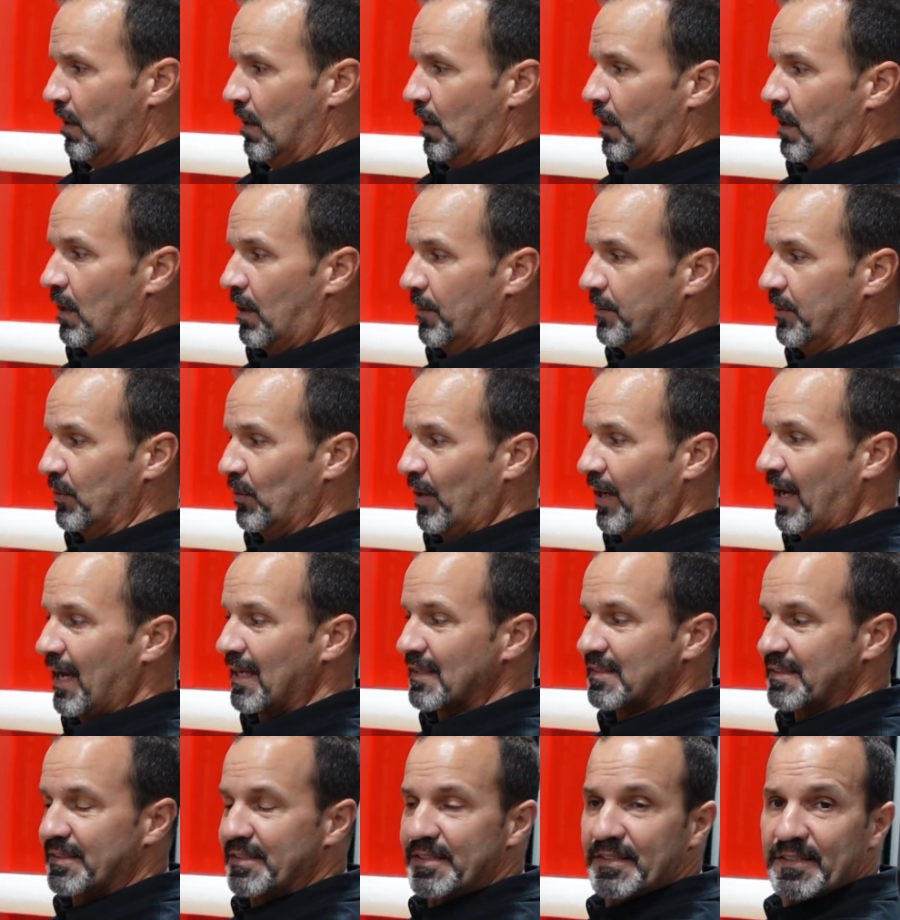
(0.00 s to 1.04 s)
It
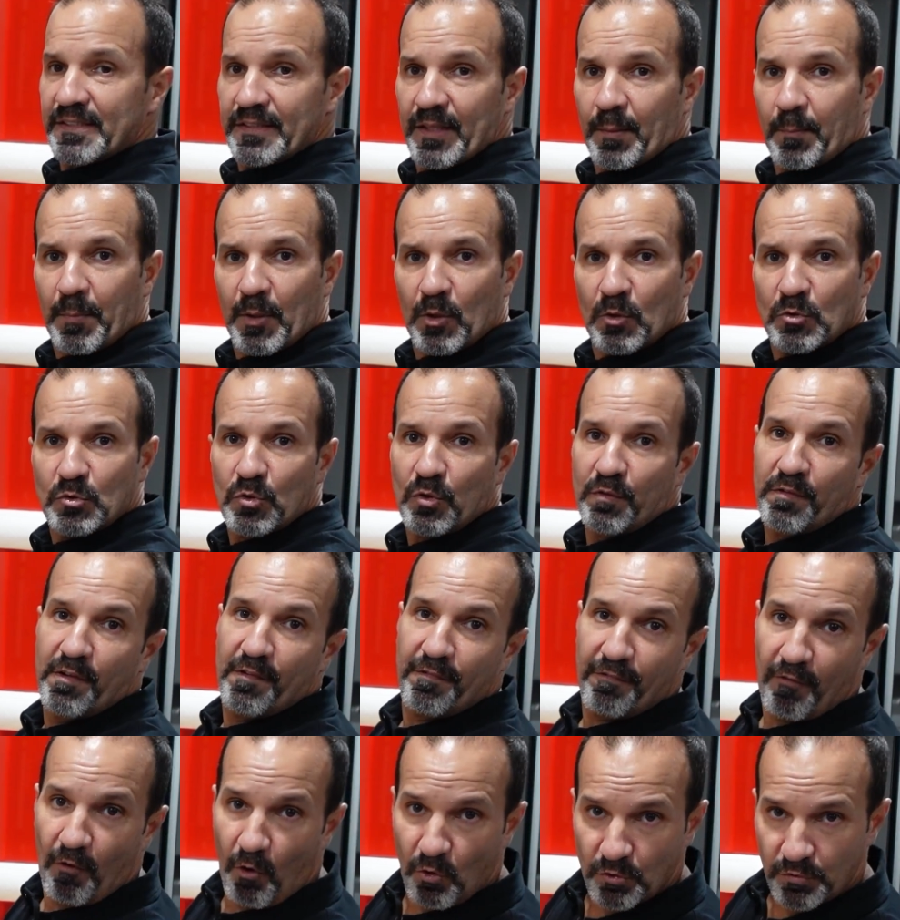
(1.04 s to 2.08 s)
has this in the middle, so if it
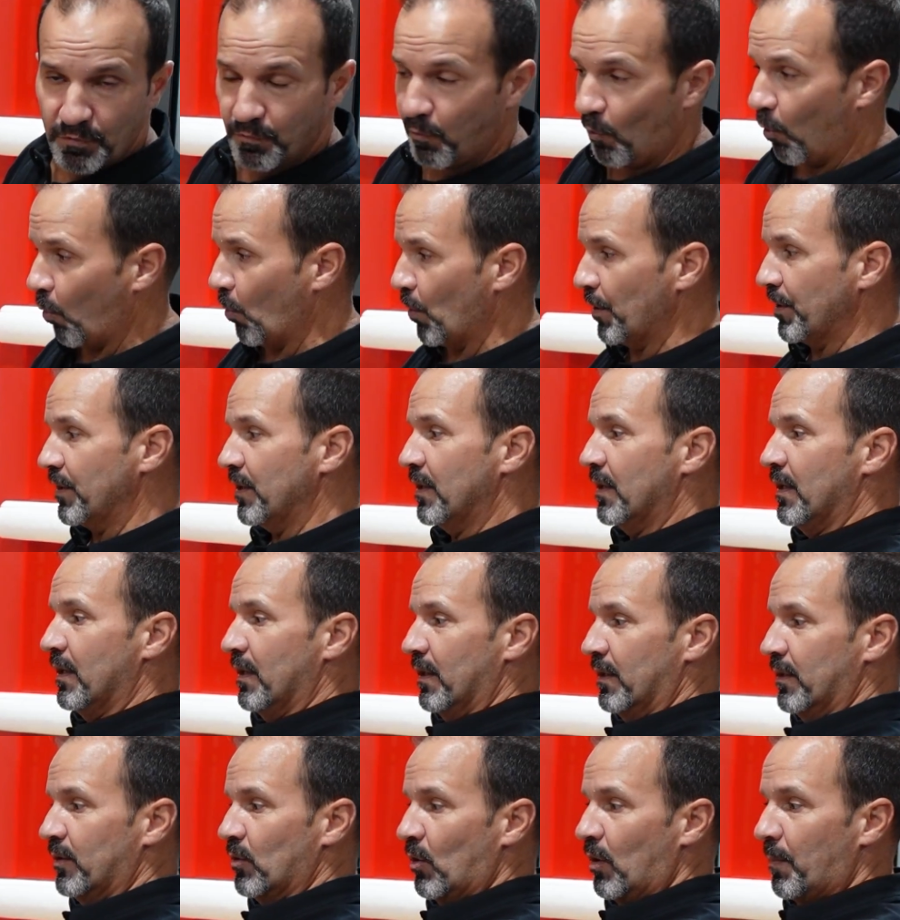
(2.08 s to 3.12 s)
falls forward,
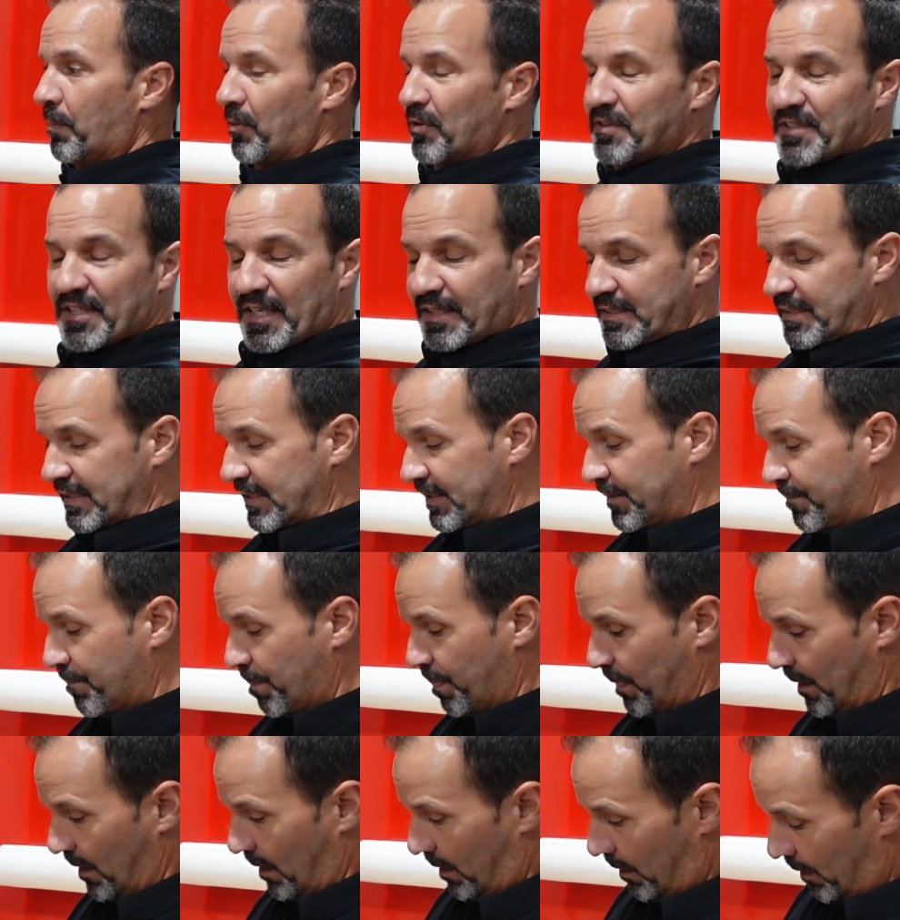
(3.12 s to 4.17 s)
it protects it.
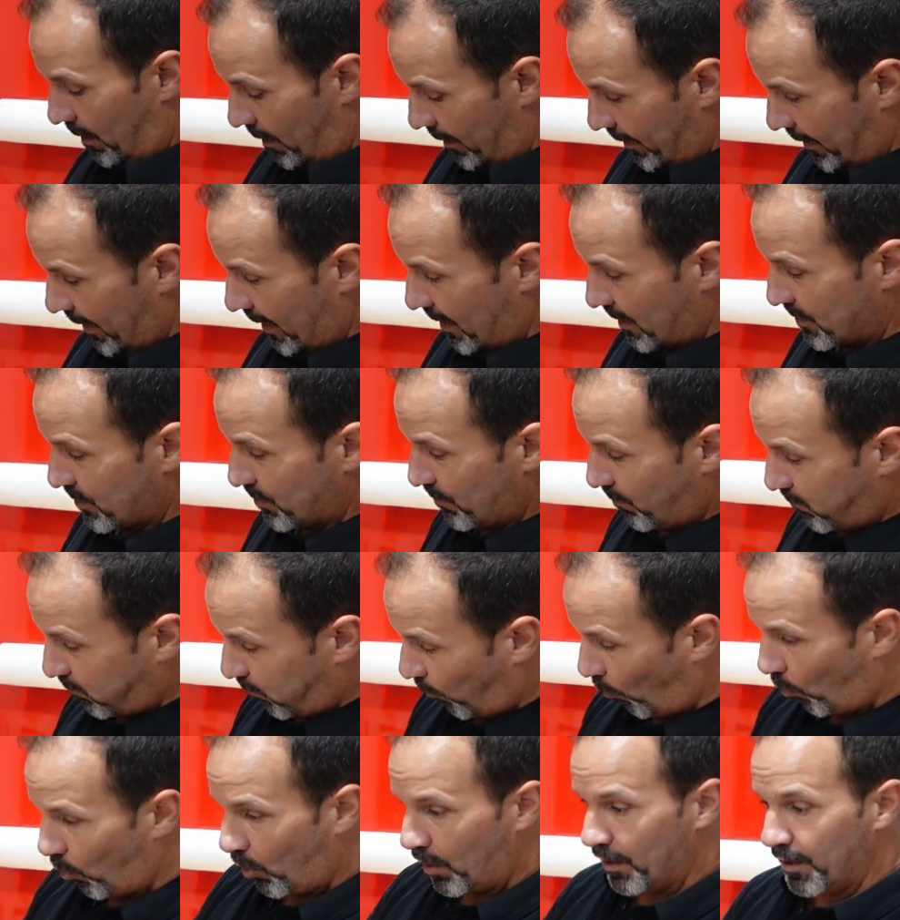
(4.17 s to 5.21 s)
It has
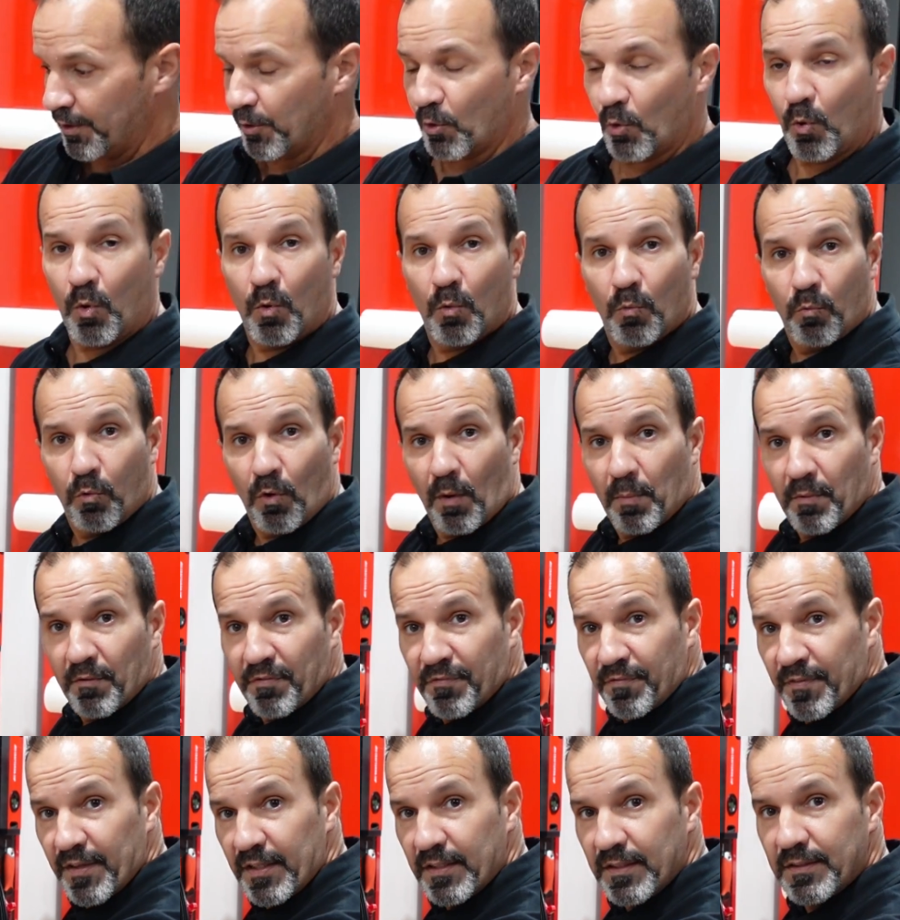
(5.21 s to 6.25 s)
4 little rubber
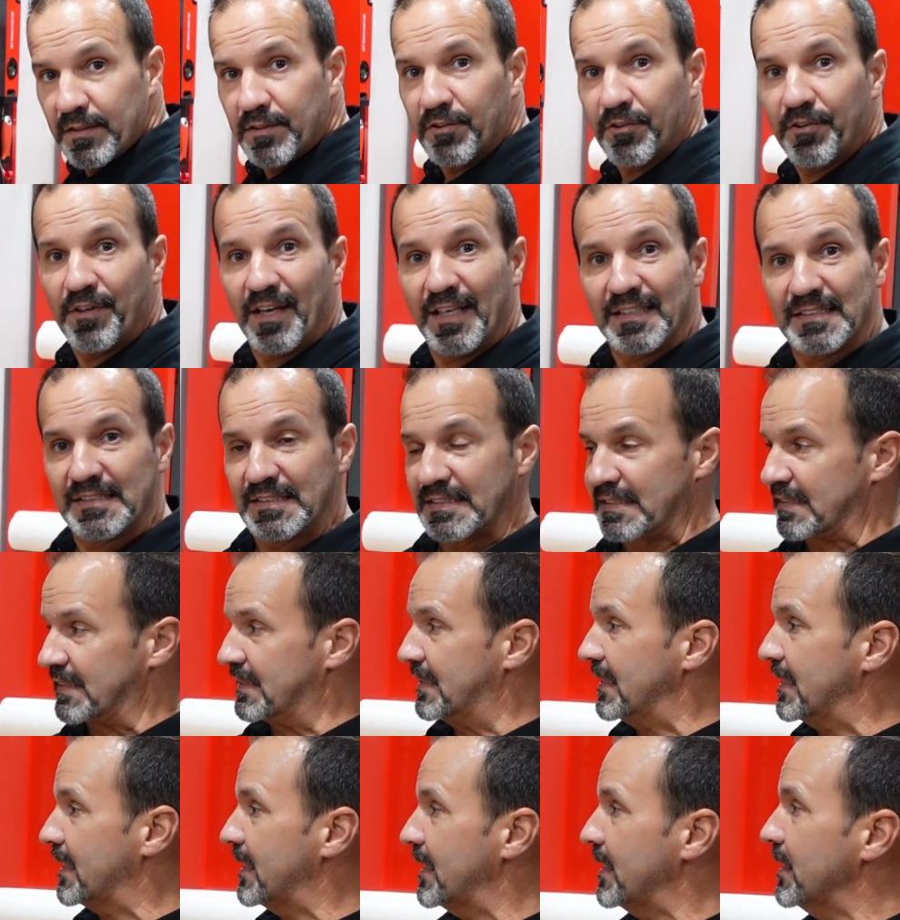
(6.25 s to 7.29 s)
feet, and they're nice and
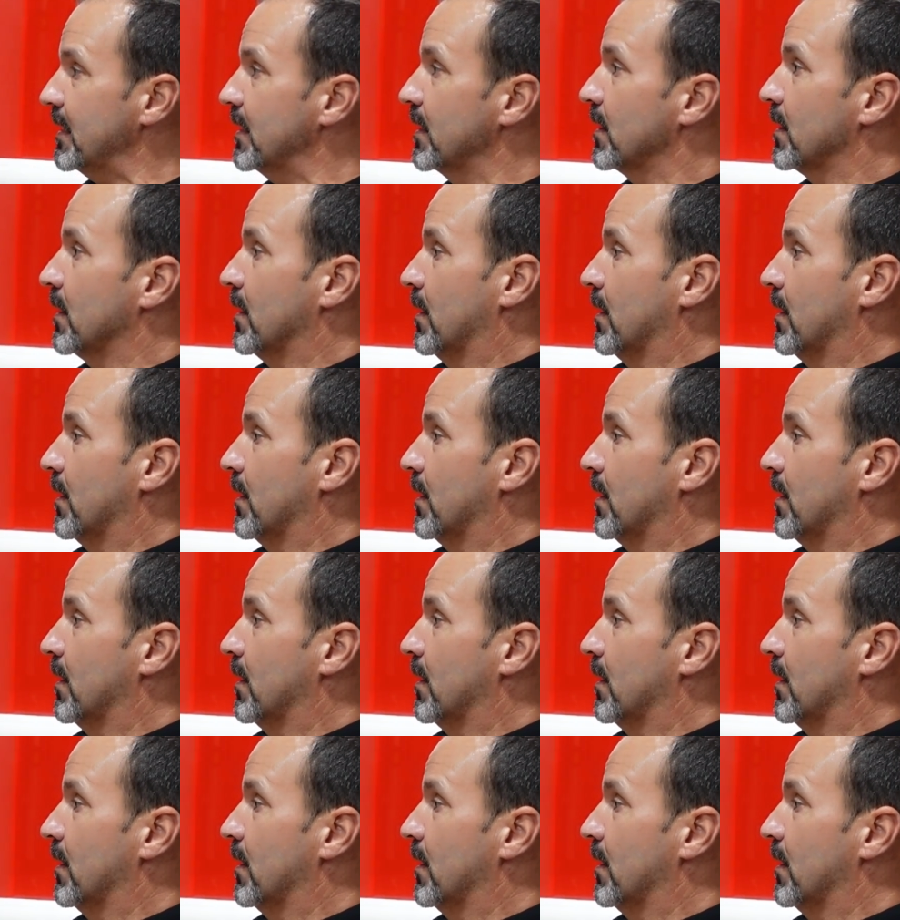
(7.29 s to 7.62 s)
sticky.